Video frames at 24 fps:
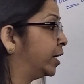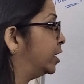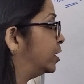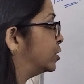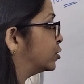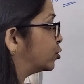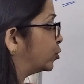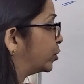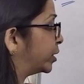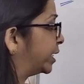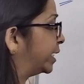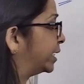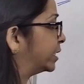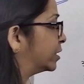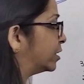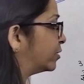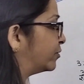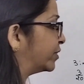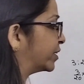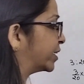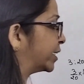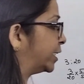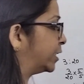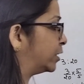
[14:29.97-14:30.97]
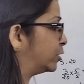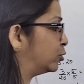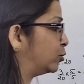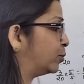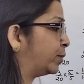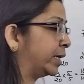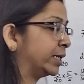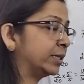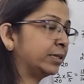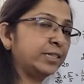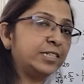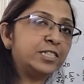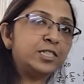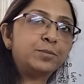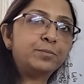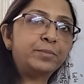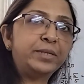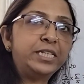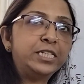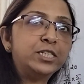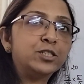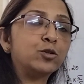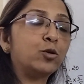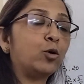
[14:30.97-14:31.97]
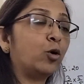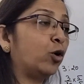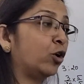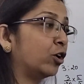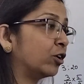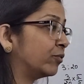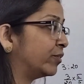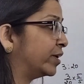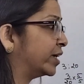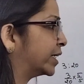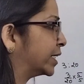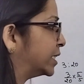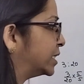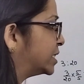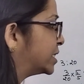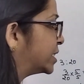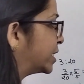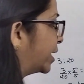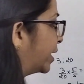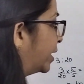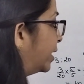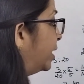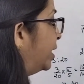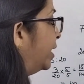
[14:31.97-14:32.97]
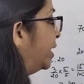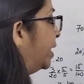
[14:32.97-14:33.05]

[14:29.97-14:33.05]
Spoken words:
So either we can do by this means, or we can say